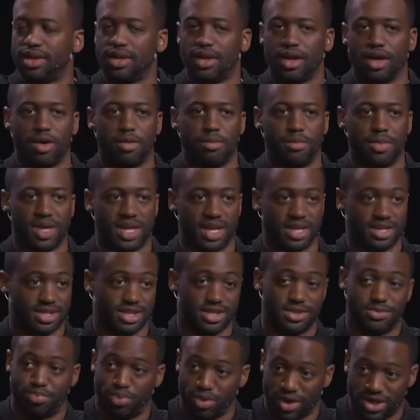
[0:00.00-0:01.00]
you know, because
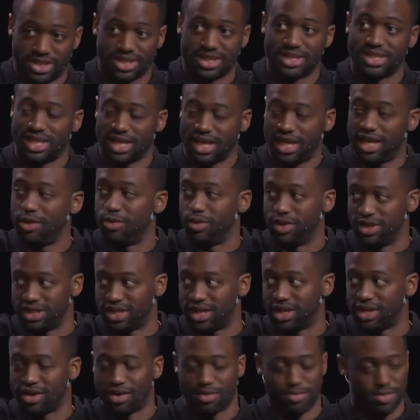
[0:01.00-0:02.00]
the prisons that he was
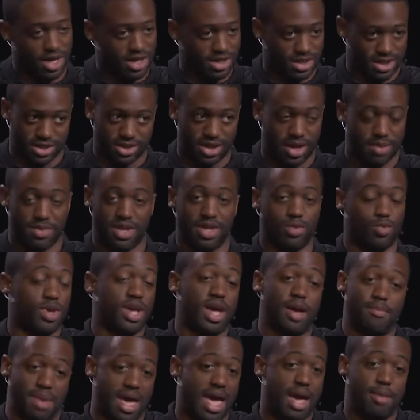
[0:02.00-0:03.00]
in are much. I mean, we
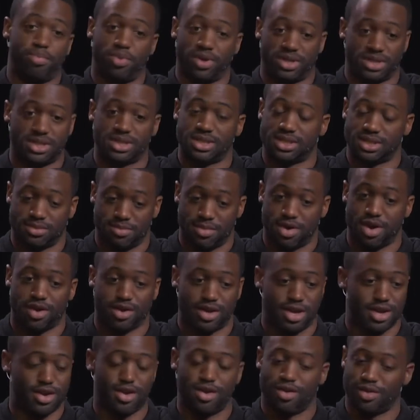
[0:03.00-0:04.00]
got bad prisons in
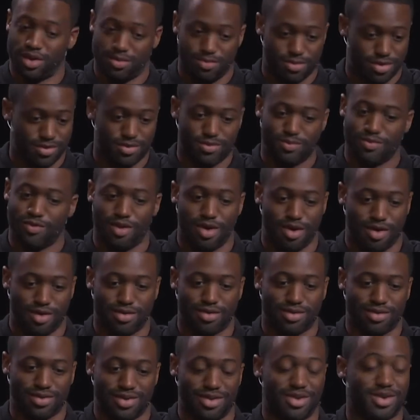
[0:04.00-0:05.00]
America. Don't get me
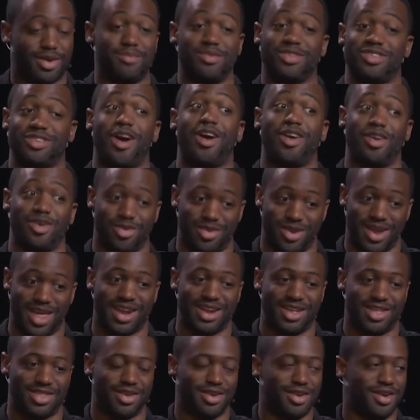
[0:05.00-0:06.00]
wrong. Don't get me started on
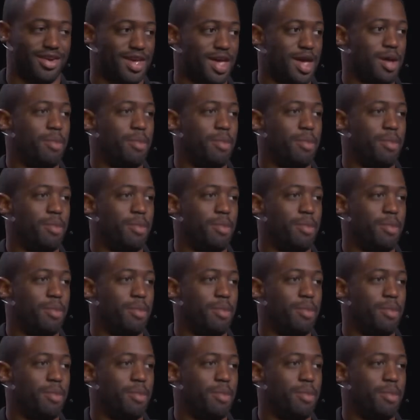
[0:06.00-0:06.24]
that either.